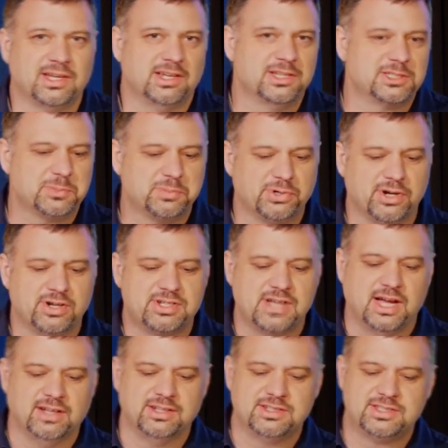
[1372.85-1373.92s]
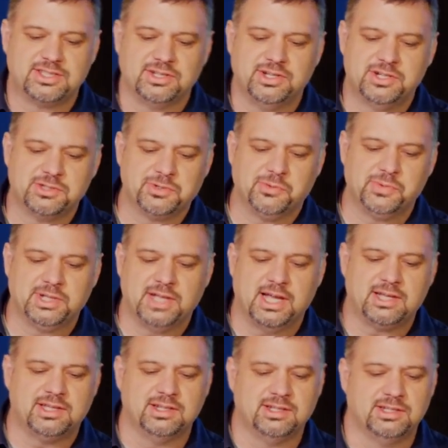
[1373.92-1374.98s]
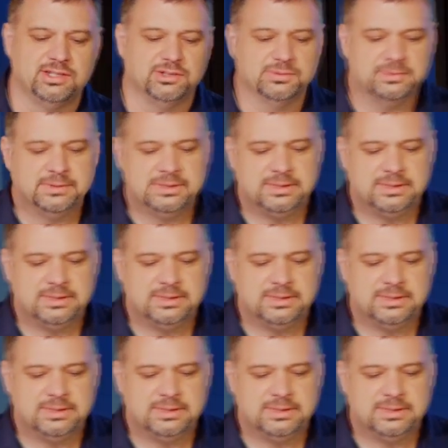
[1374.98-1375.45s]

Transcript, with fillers: and it's a prayer challenge. So, here's what we'd like you to do